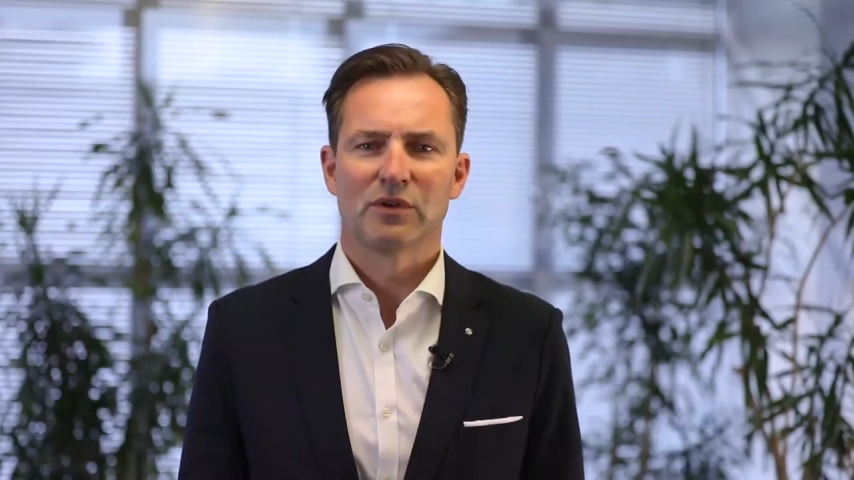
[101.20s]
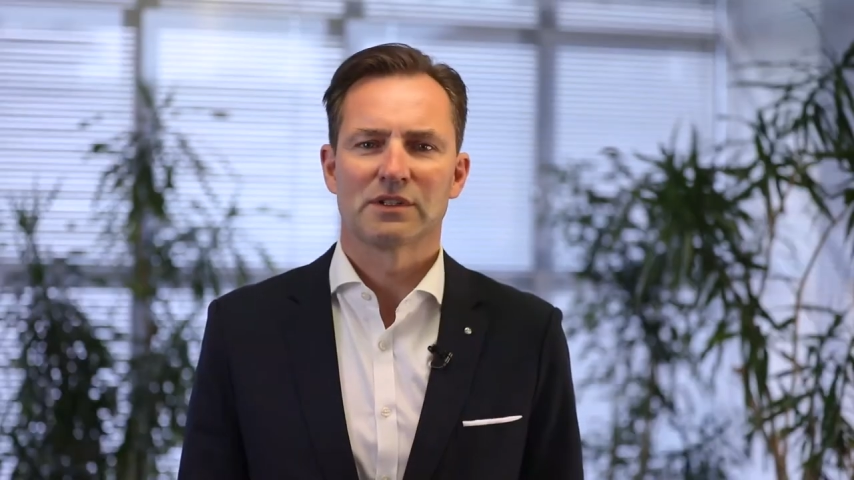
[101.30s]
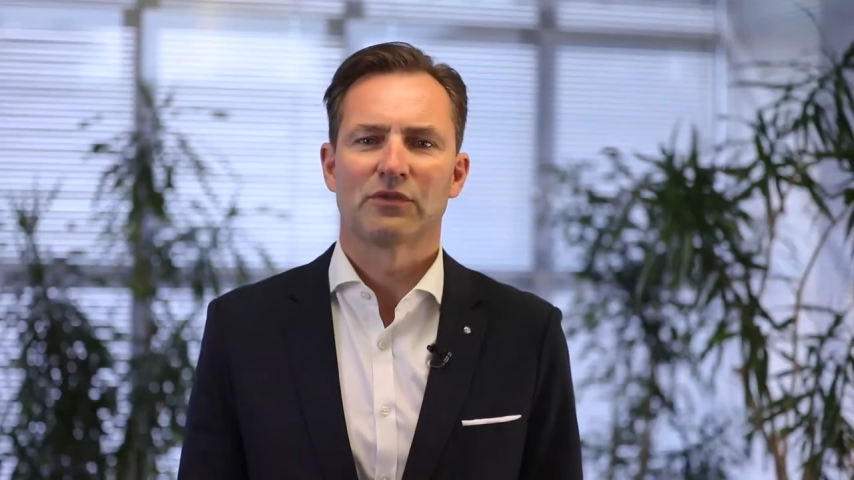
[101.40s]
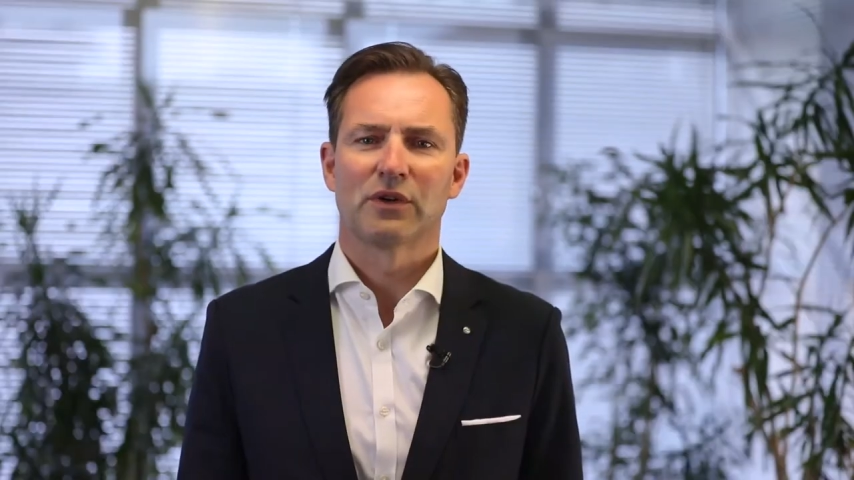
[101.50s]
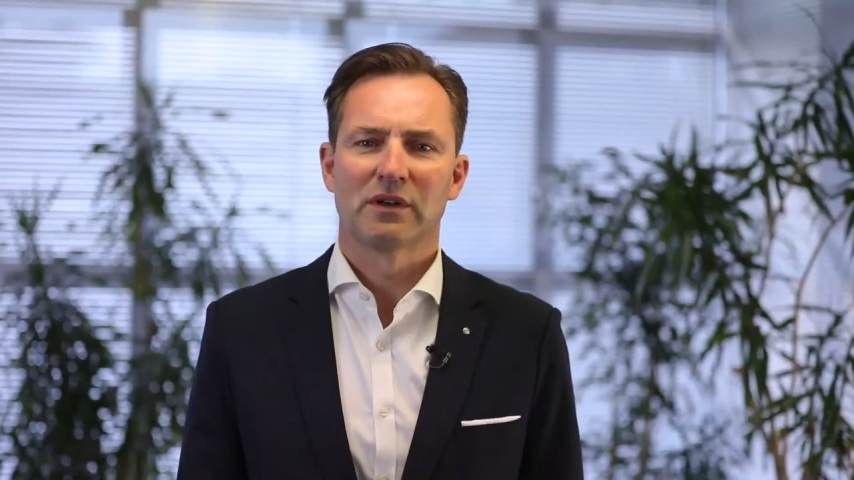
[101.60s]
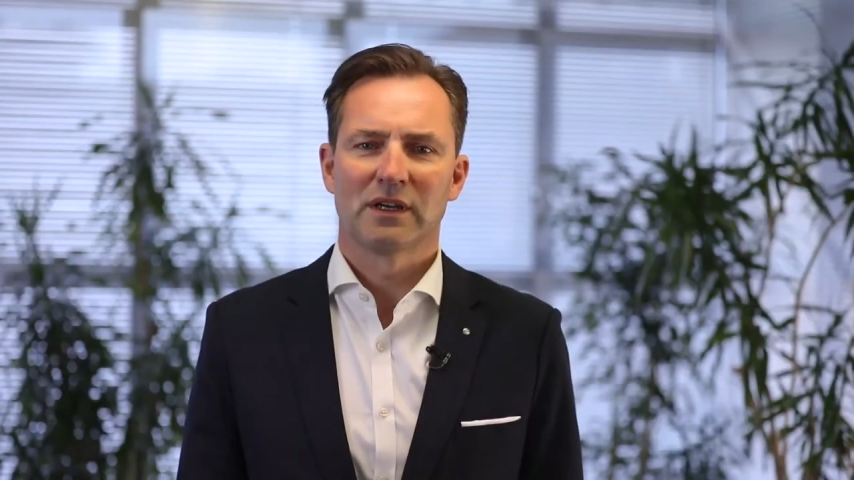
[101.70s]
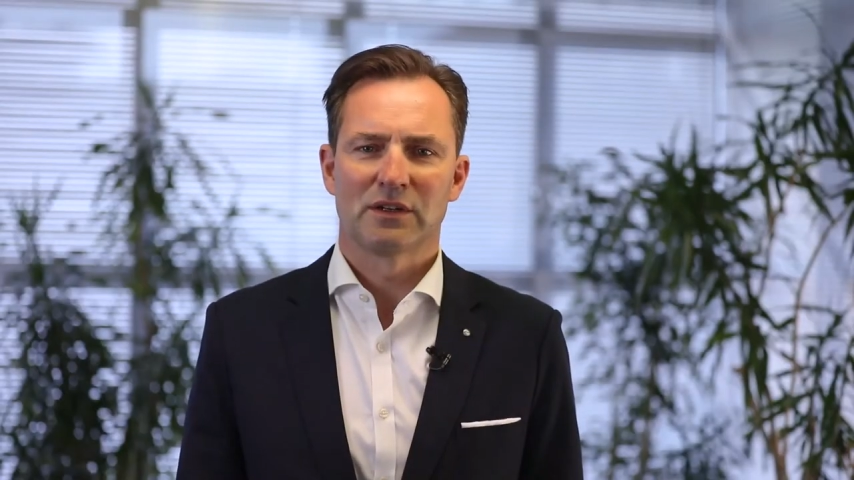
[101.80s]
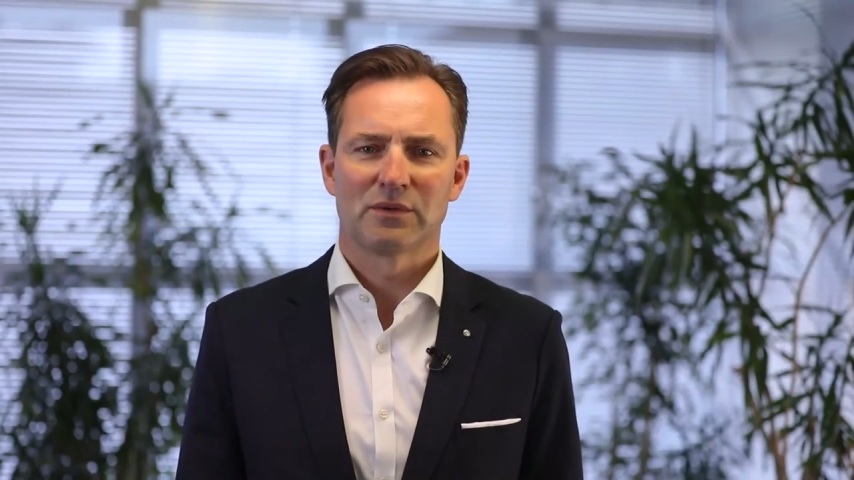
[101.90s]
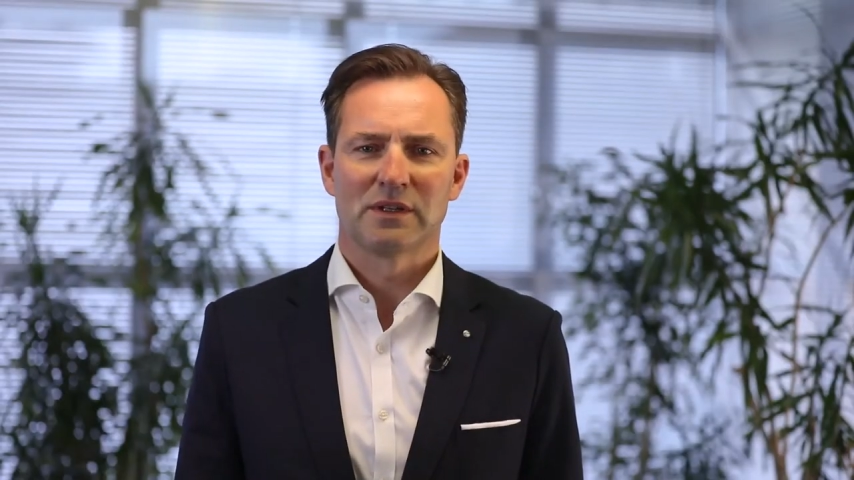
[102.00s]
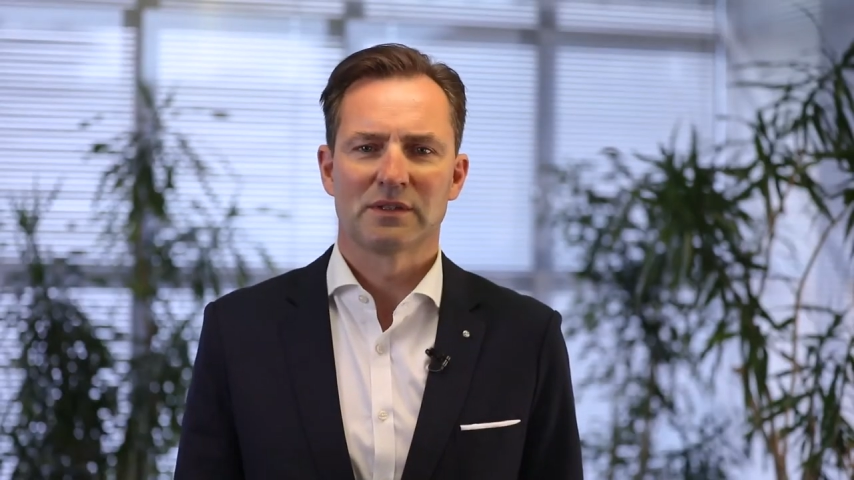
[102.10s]
most African
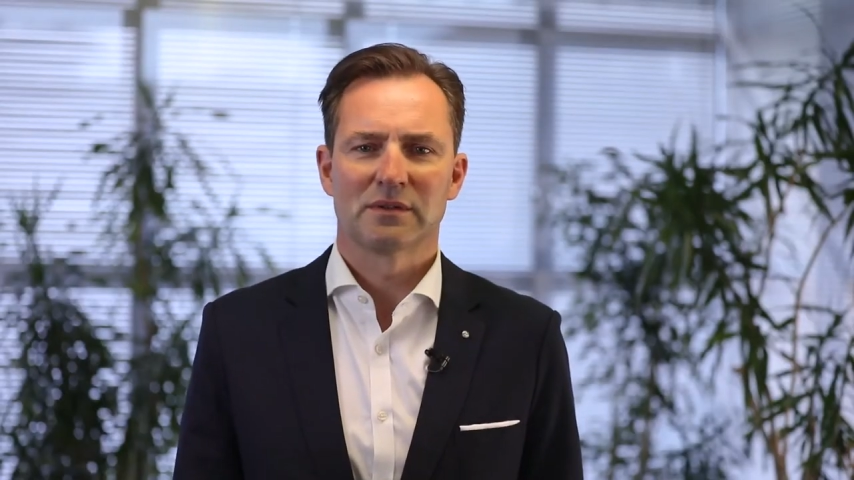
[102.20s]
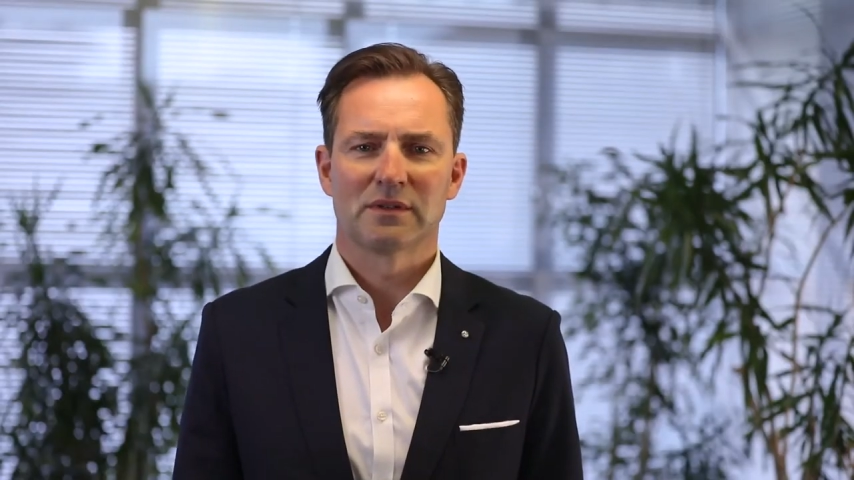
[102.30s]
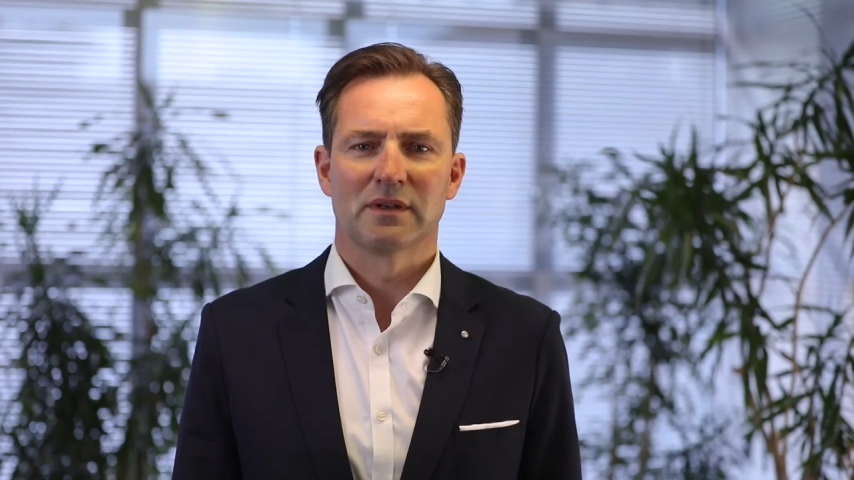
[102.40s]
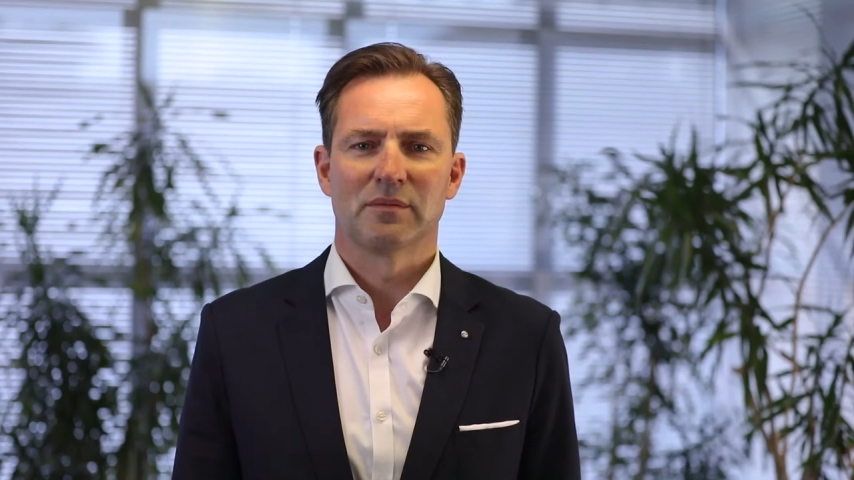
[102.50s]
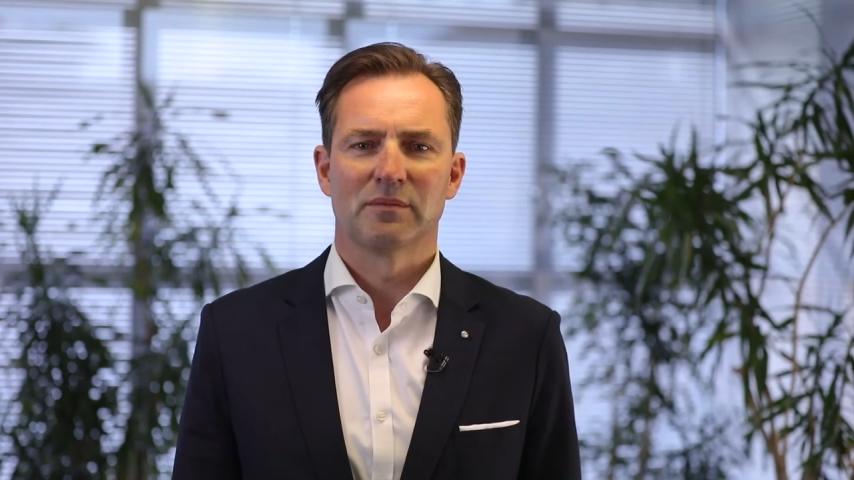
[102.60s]
countries,